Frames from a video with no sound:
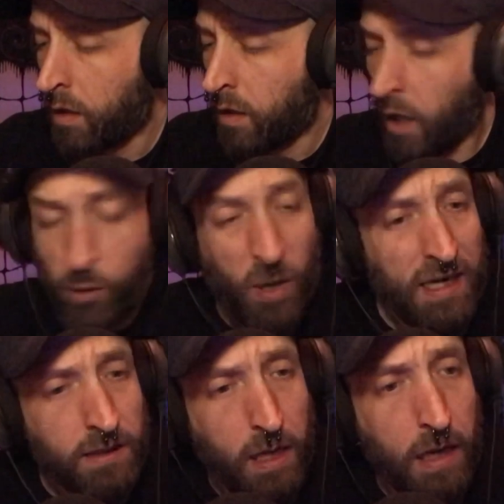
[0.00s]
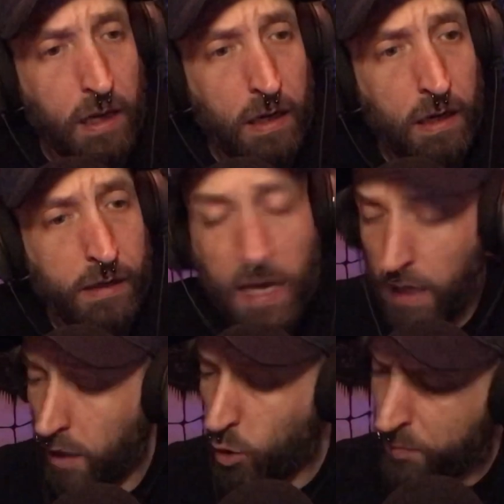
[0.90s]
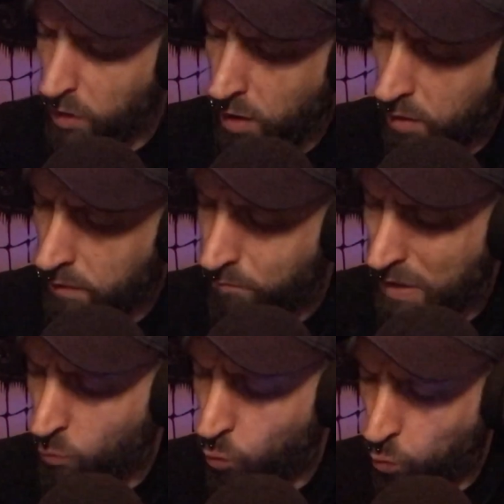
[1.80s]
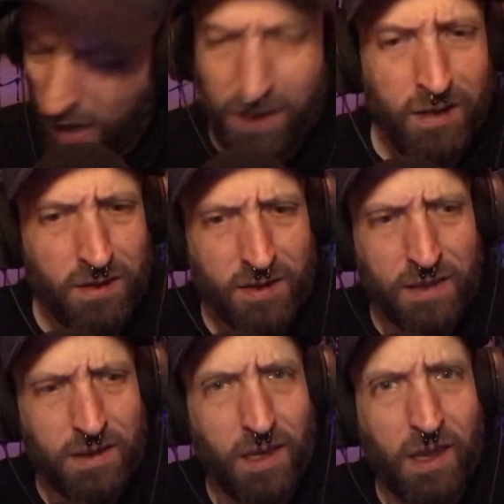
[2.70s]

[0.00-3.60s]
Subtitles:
Otherwise, yeah, I hope y'all have been well since the